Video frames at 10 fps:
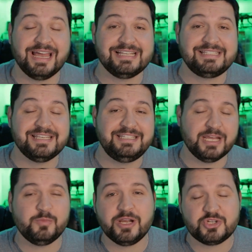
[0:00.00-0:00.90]
guys?
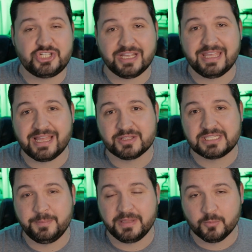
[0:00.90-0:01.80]
Today we are checking out
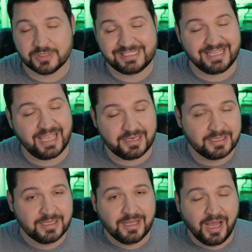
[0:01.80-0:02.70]
something once
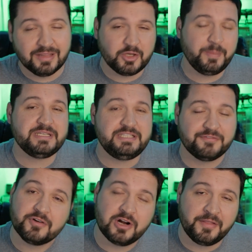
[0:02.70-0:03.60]
again a little bit
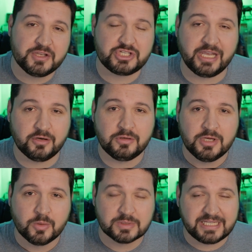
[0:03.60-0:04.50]
different on the channel.
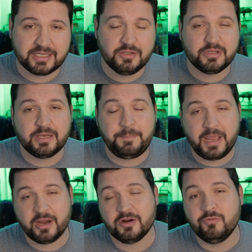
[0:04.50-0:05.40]
We're taking a look at a
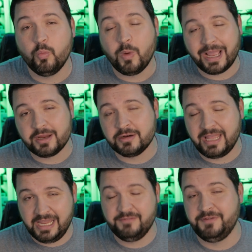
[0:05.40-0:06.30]
pair of wired
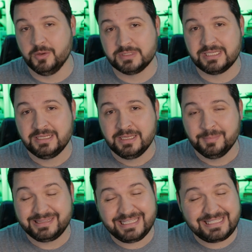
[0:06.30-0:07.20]
headphones,
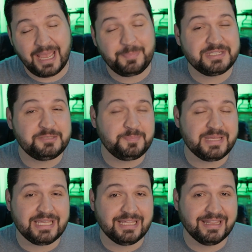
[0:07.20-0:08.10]
but these happen to
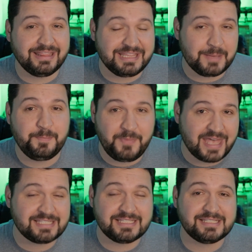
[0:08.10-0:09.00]
be the
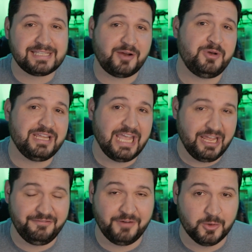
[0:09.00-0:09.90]
best sounding
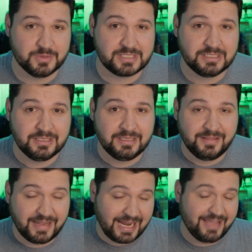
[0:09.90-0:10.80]
headphones
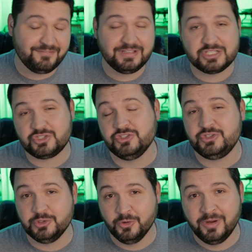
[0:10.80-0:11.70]
that I have listened
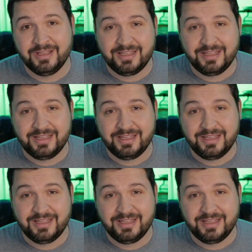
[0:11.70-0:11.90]
to